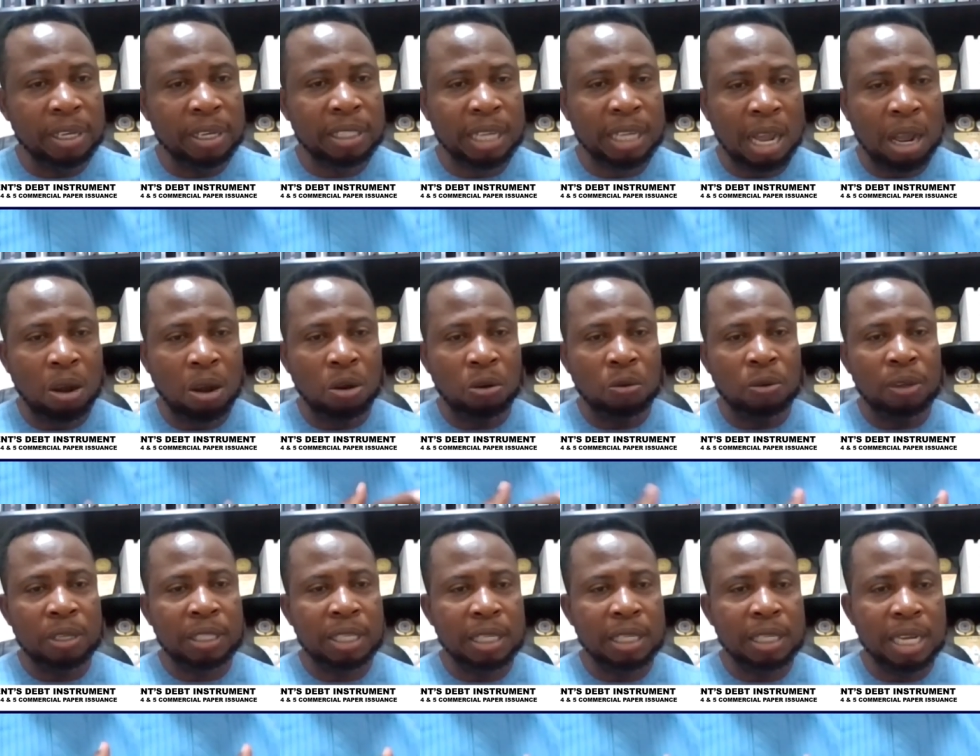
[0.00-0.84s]
risks are
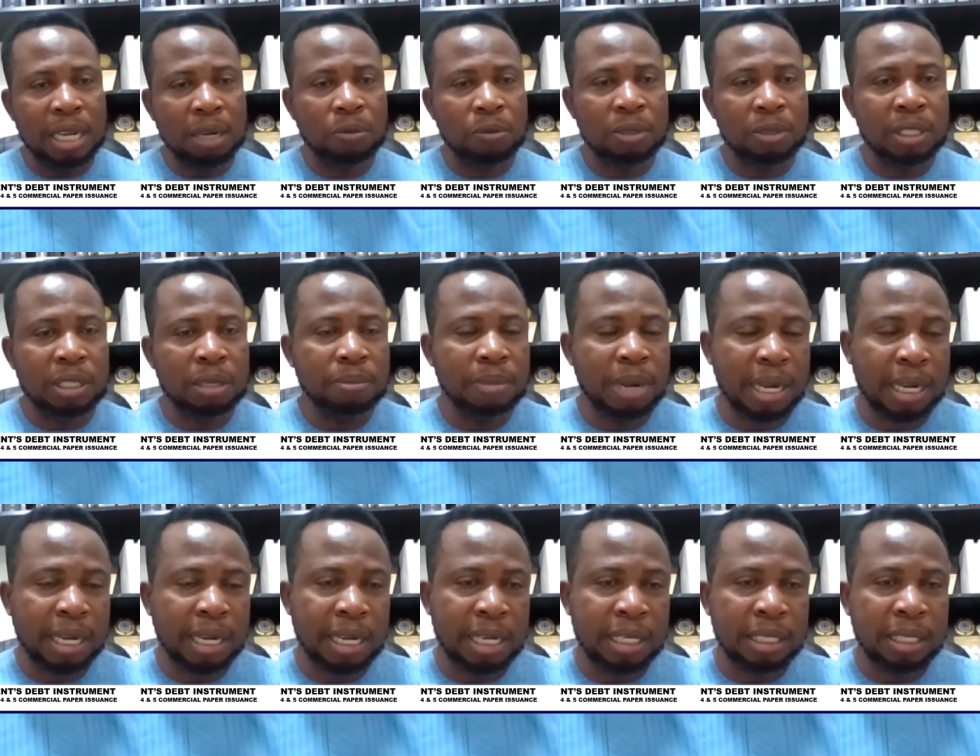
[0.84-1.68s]
always in the equity
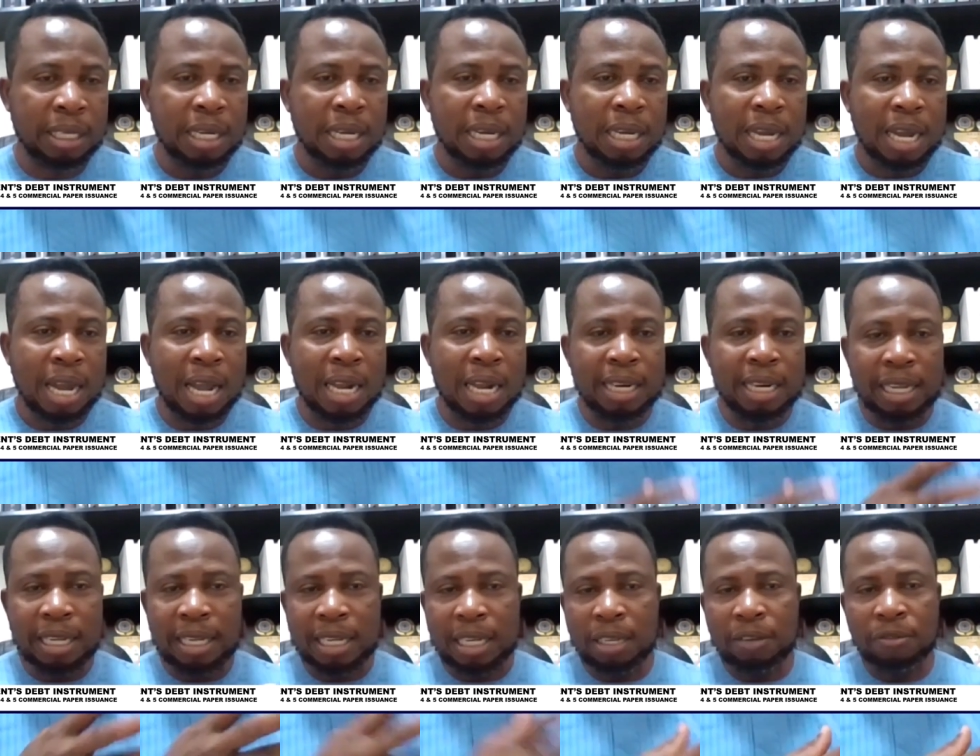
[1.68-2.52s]
market,
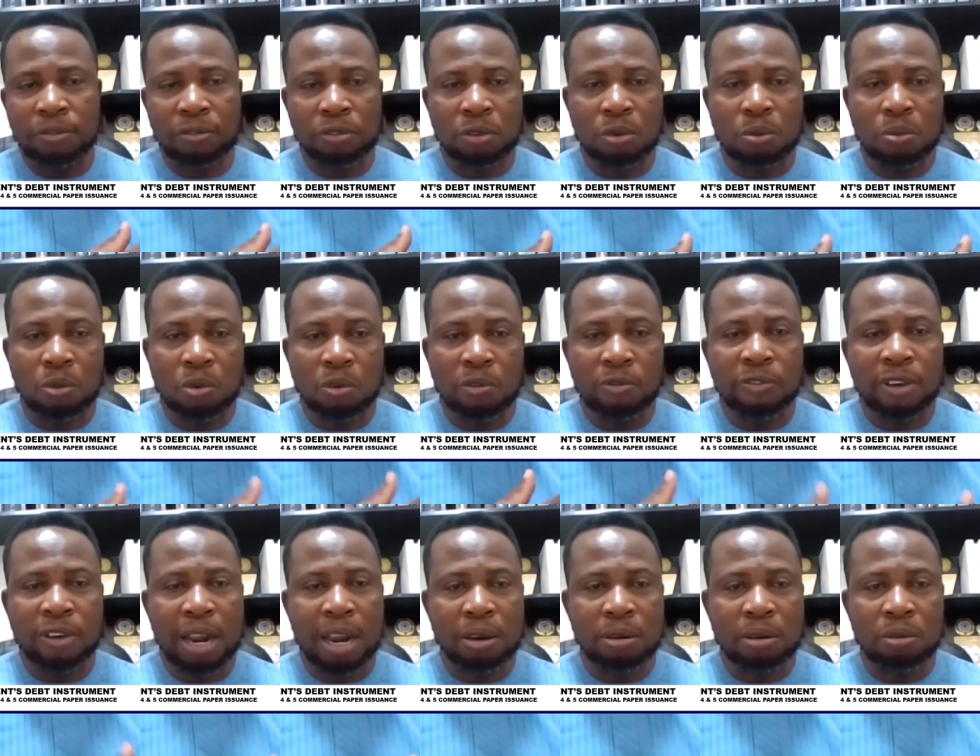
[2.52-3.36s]
and they gives you
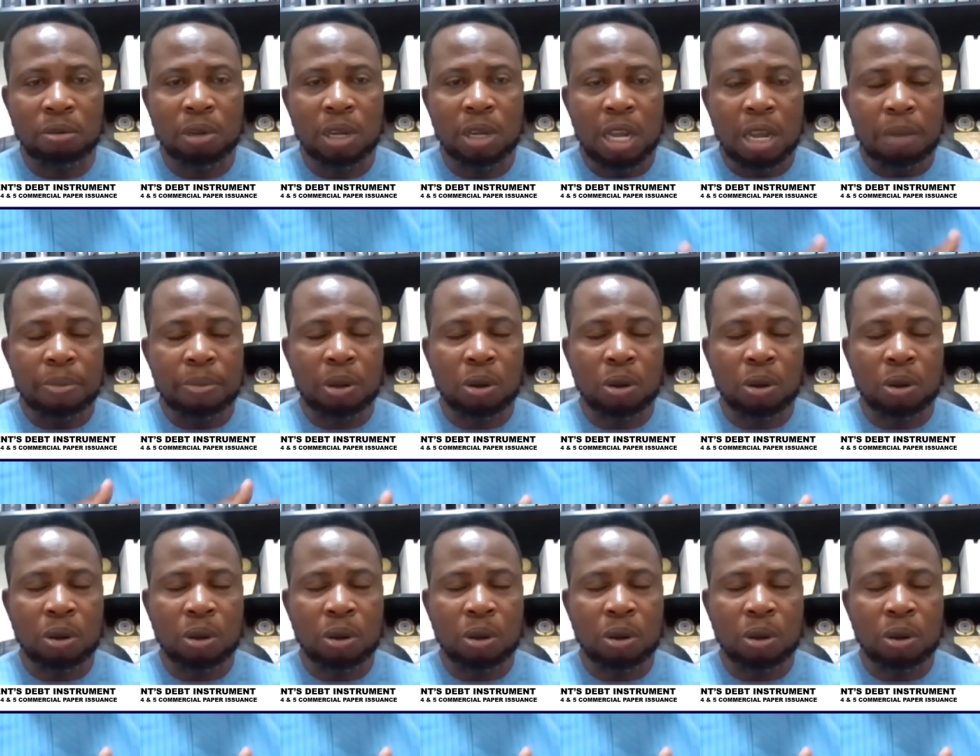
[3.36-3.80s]
more value.